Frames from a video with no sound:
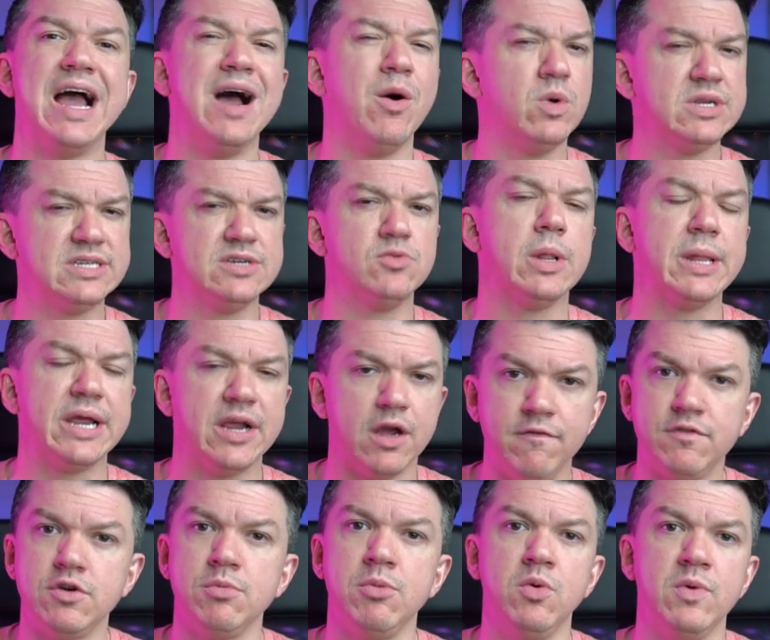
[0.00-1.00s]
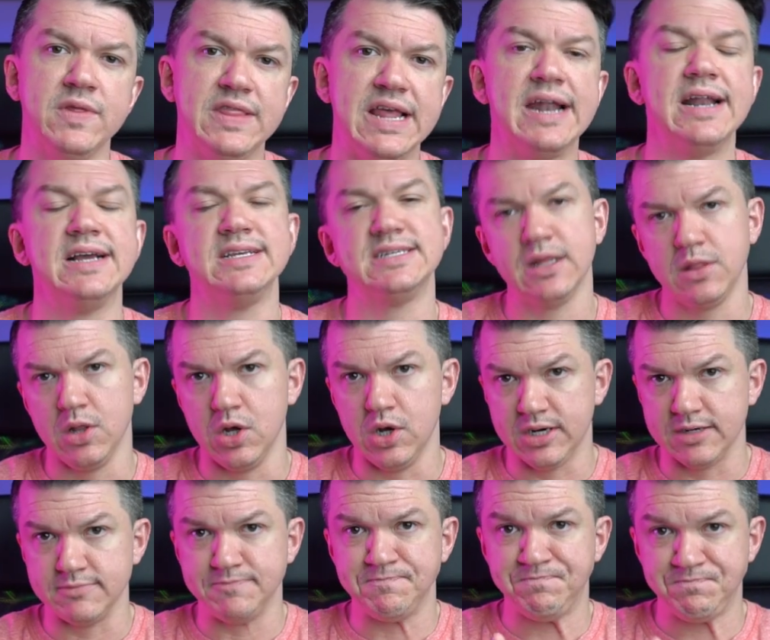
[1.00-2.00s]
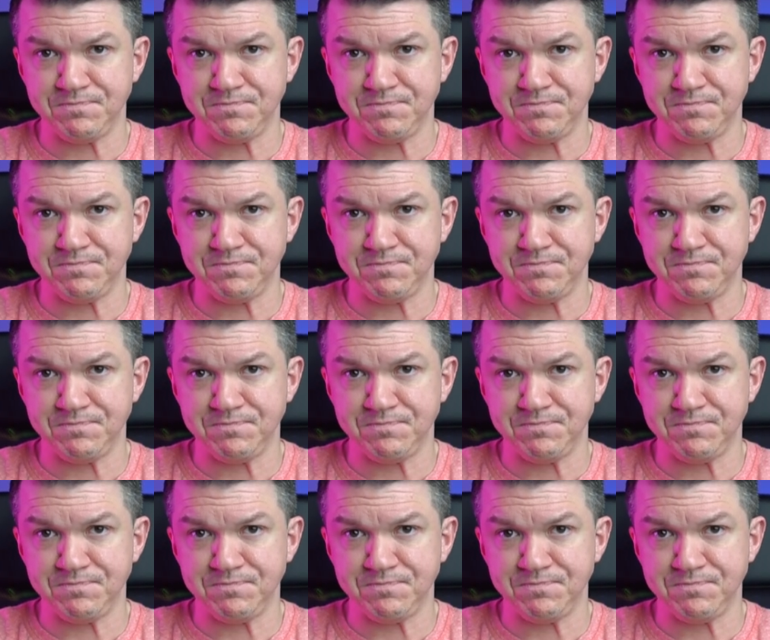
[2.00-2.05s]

I wasn't really comfortable with that. And I said, look,